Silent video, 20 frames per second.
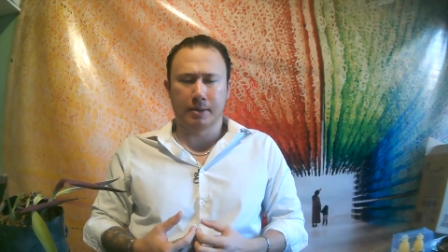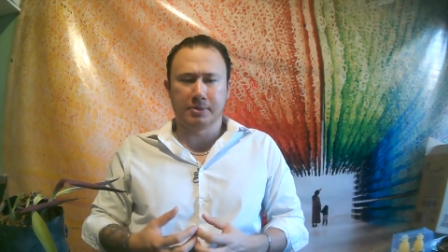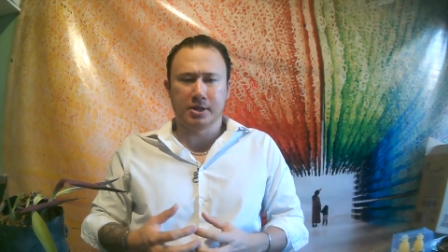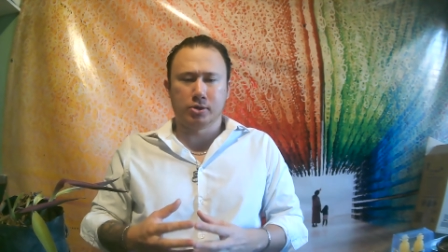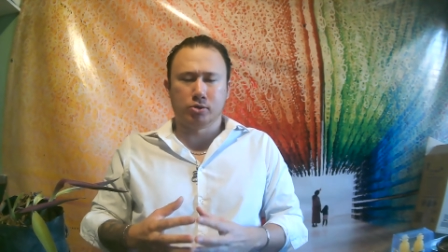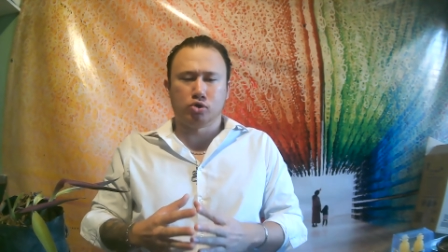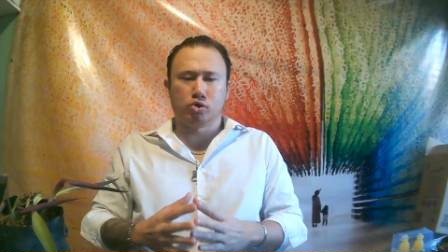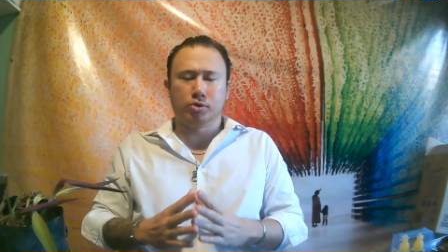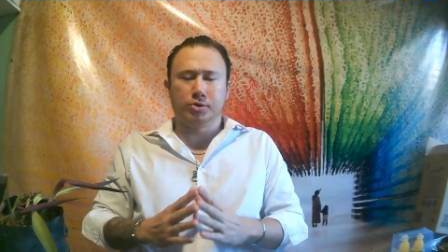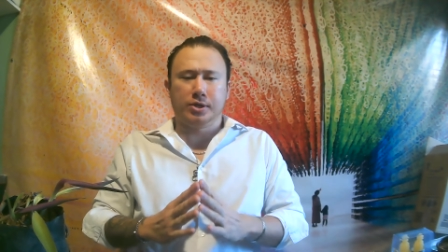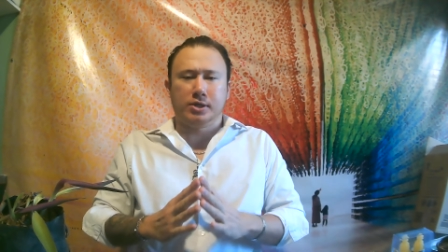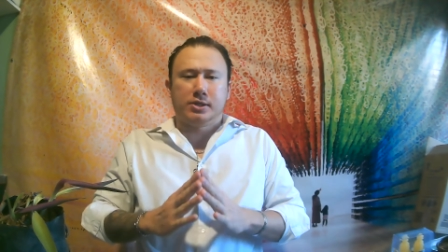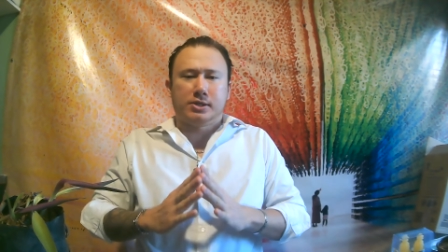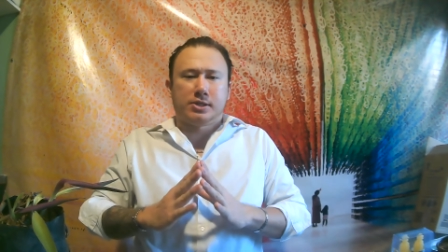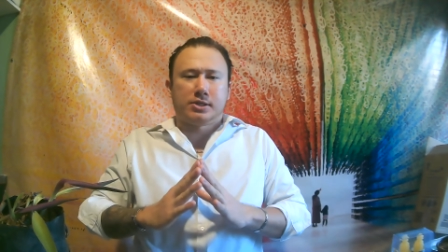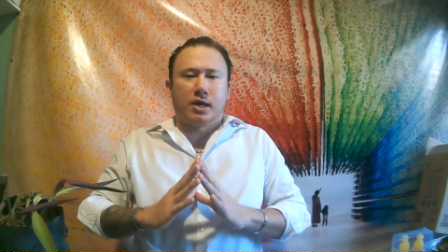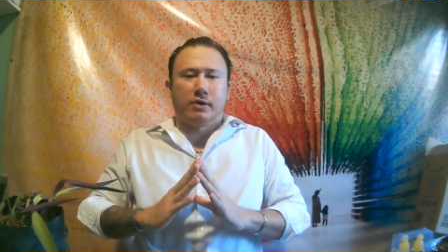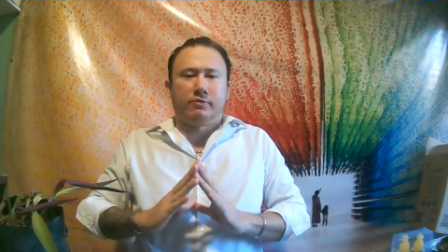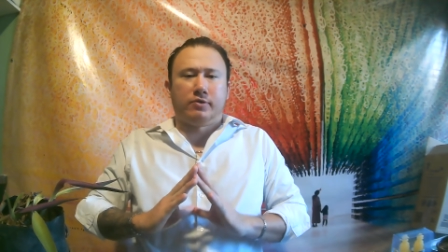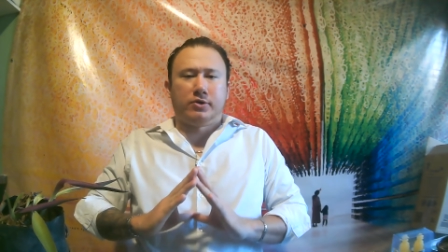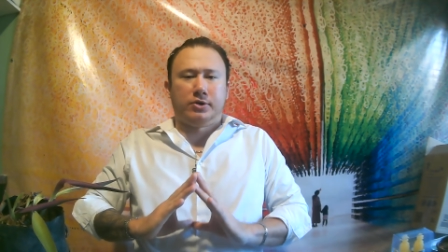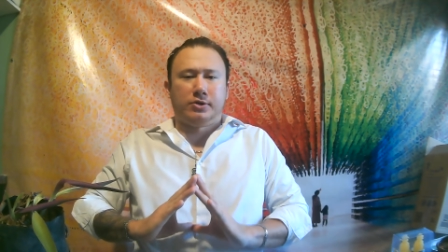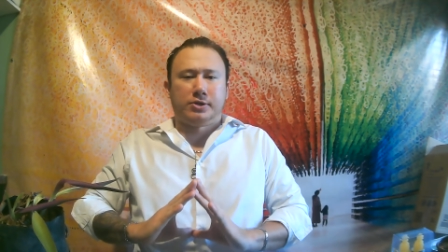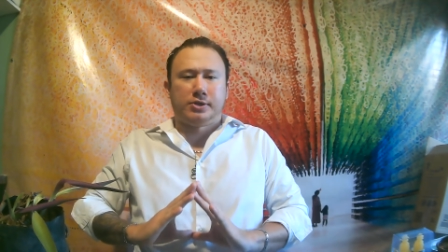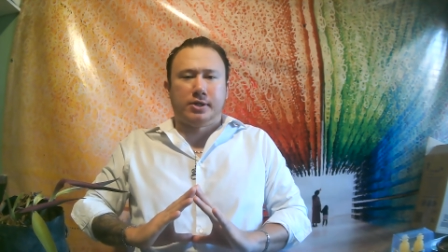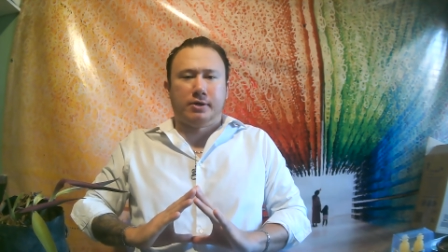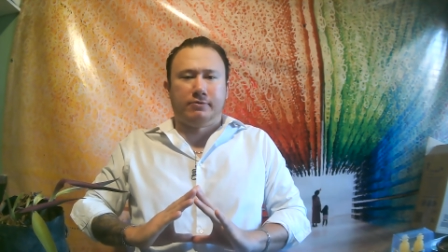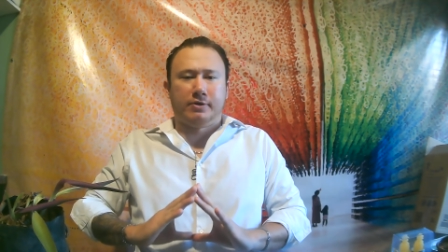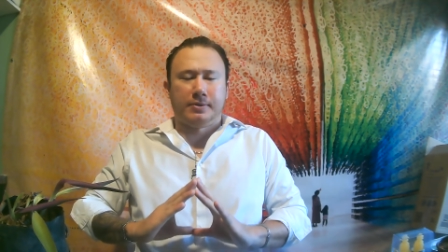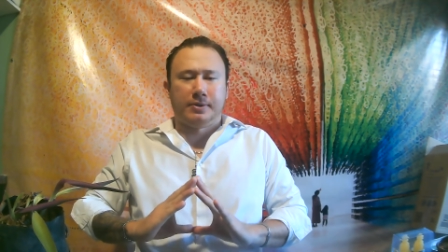I mean, truly discover
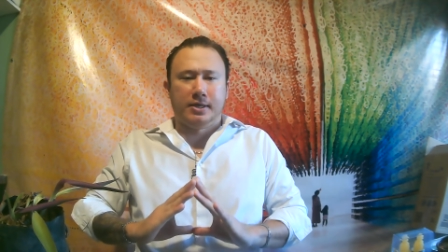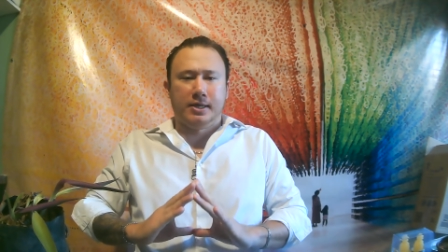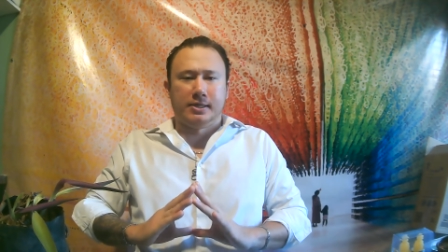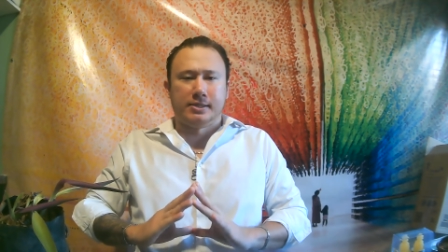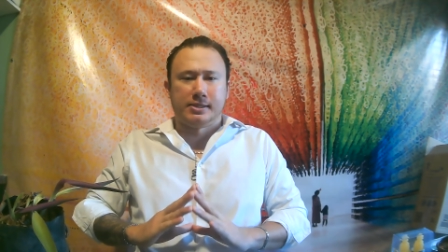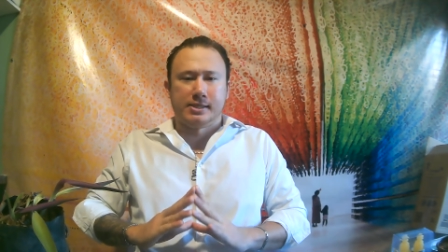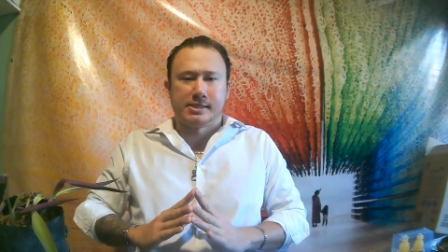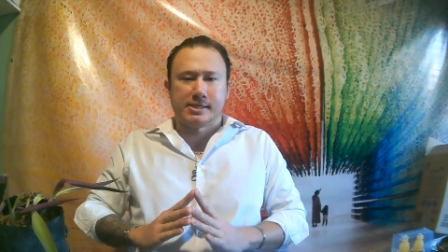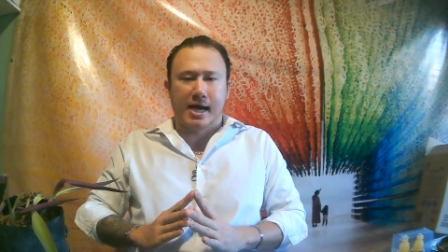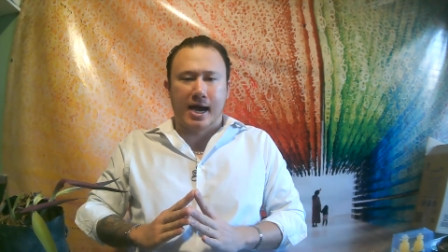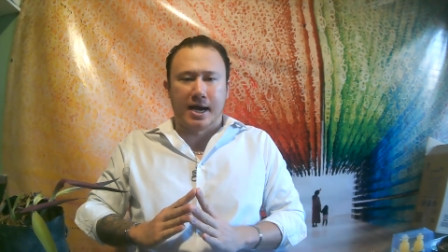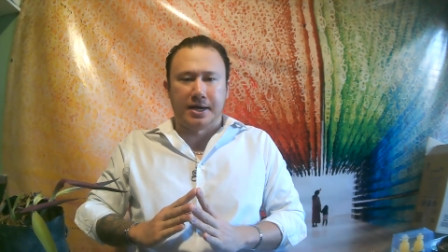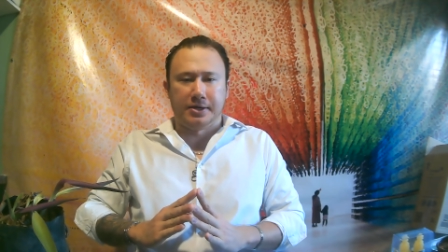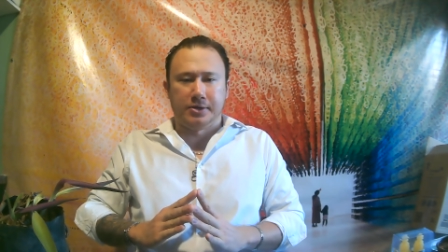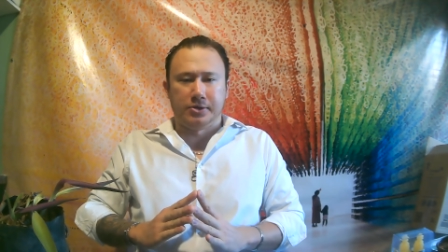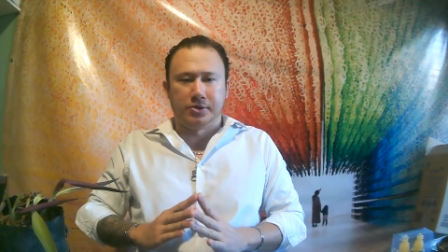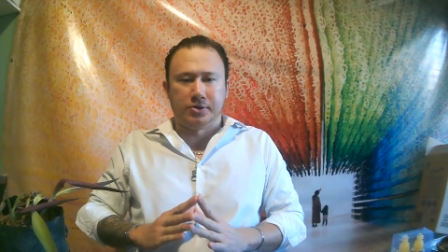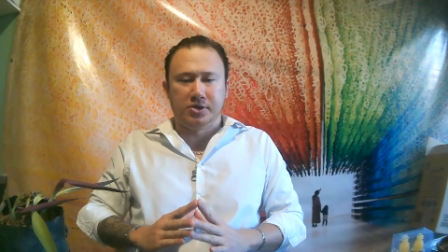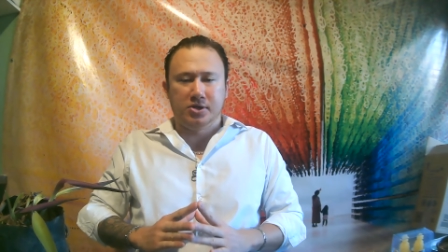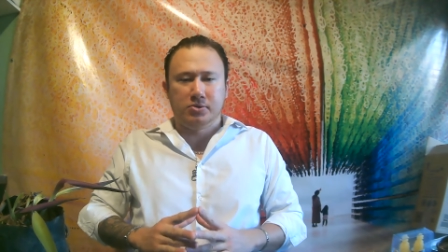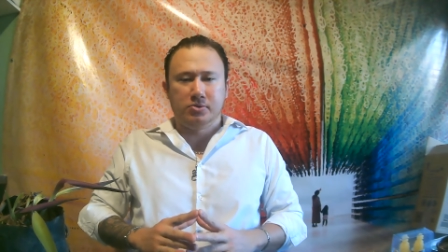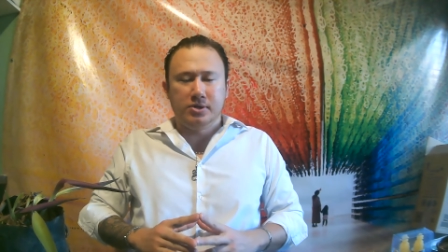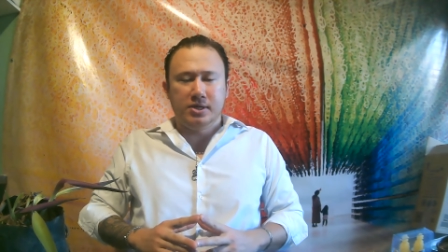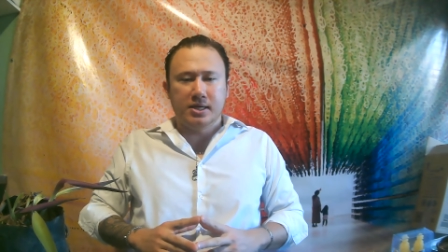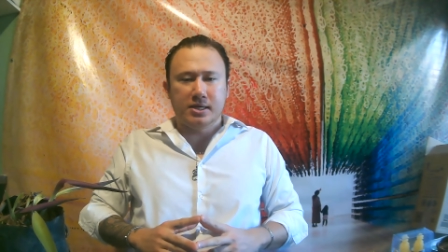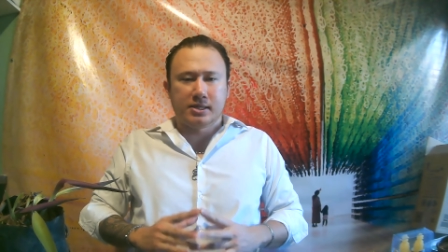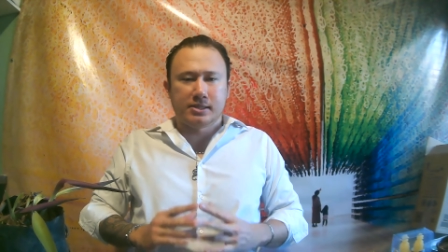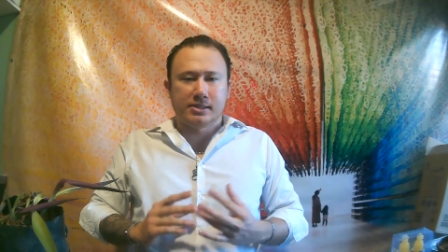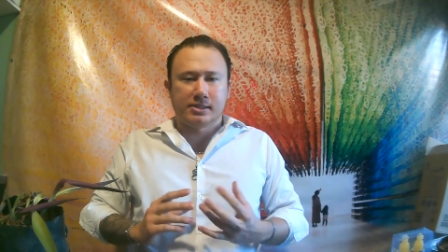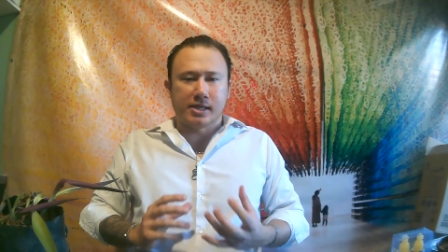yourself on the inside, your
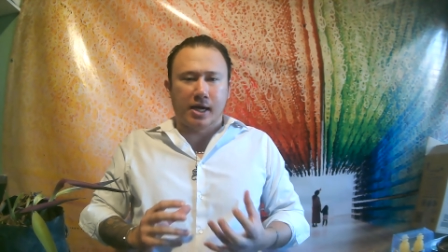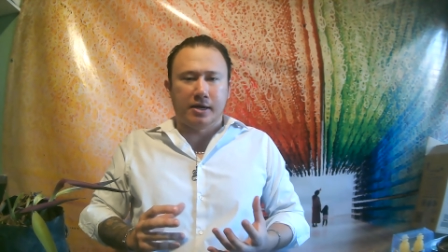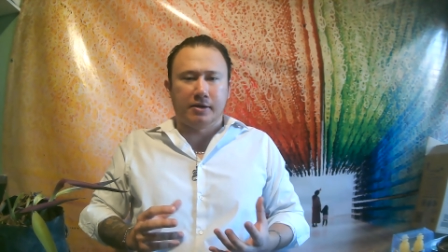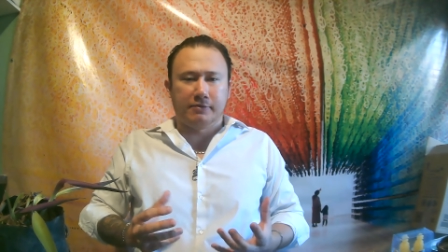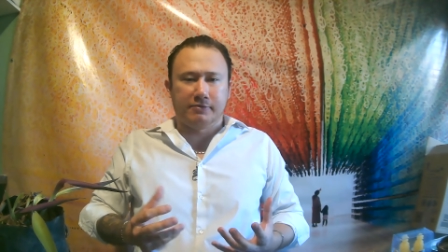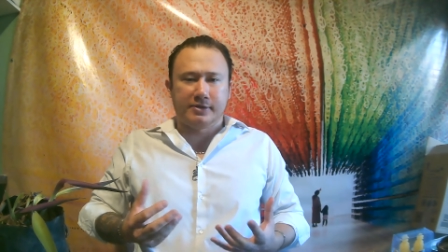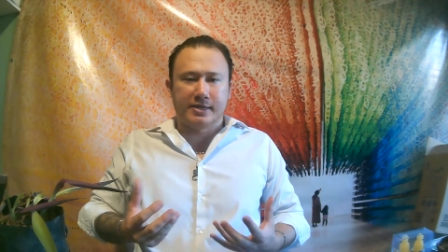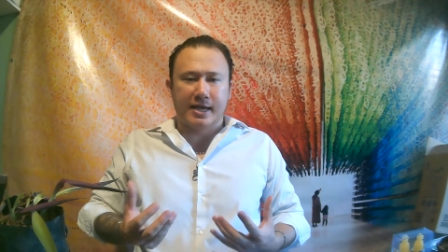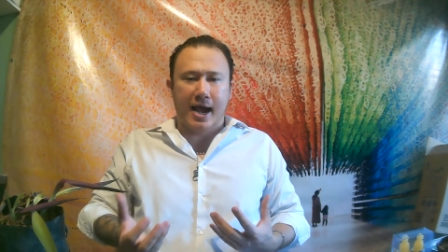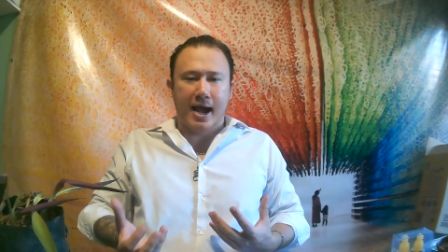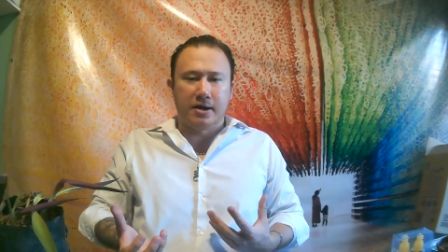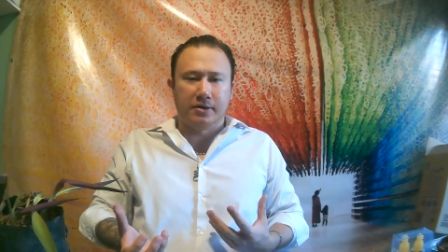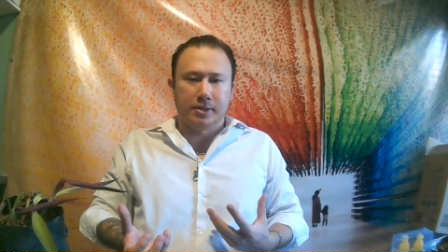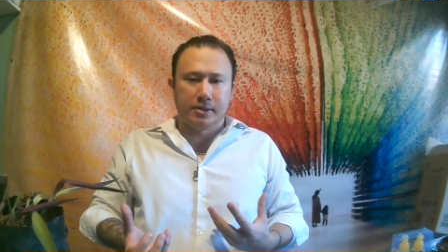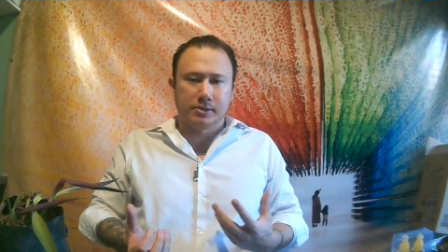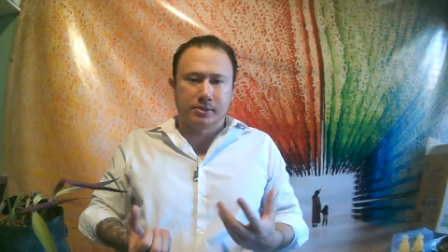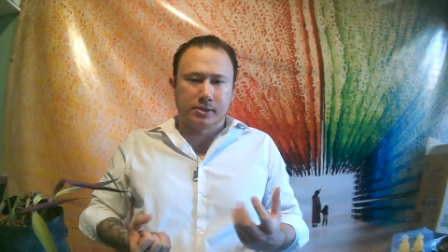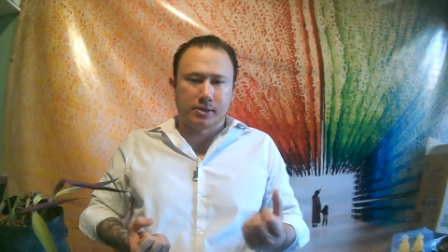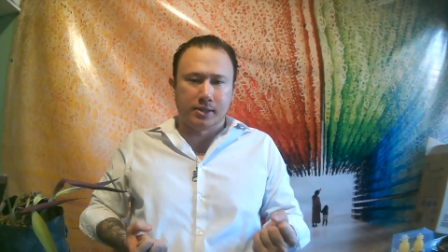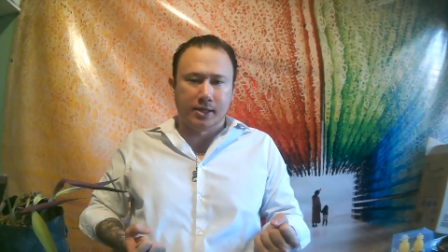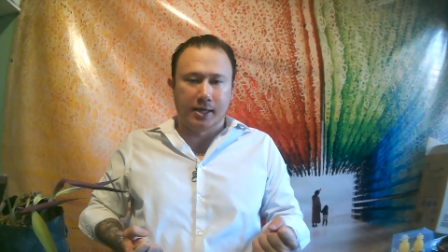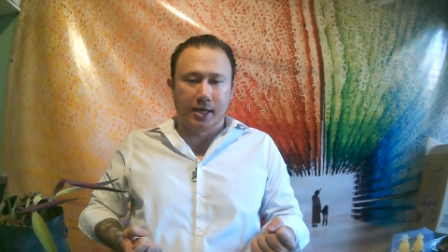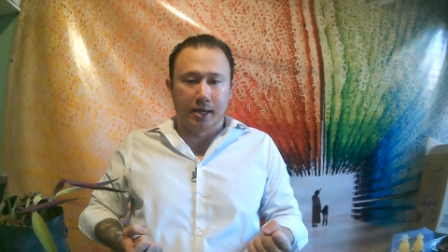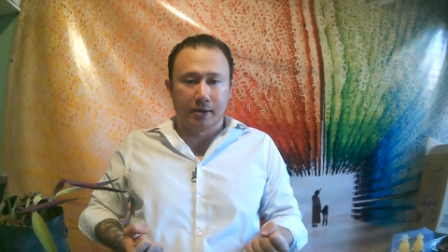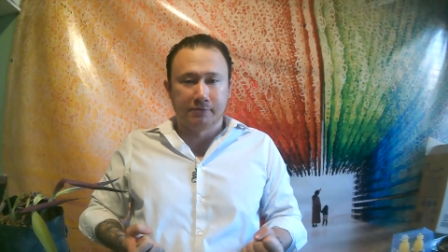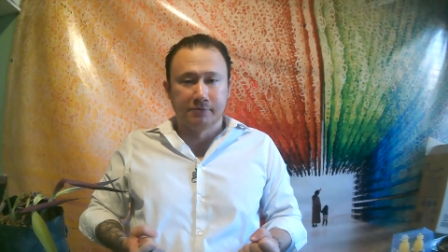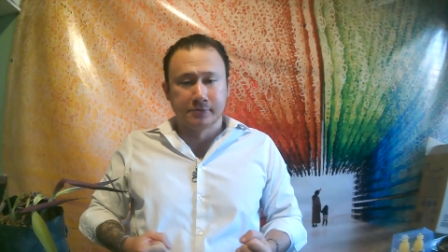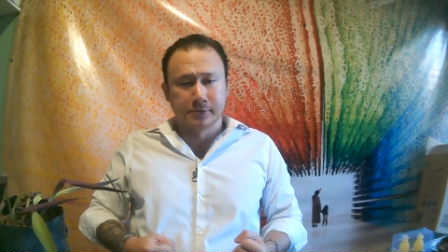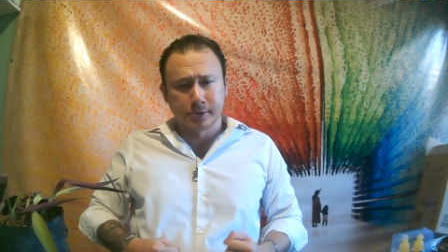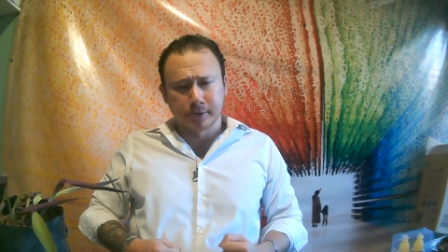unique set of talents,
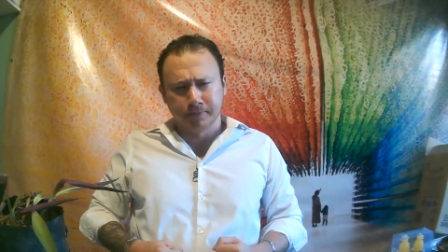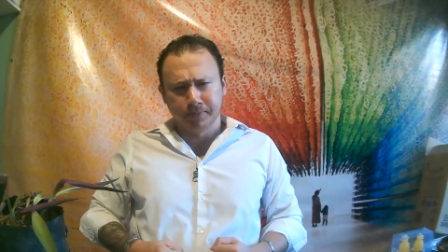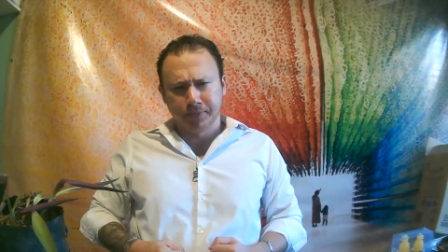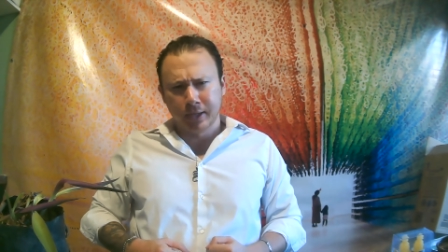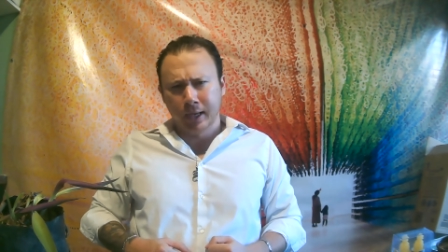gifts,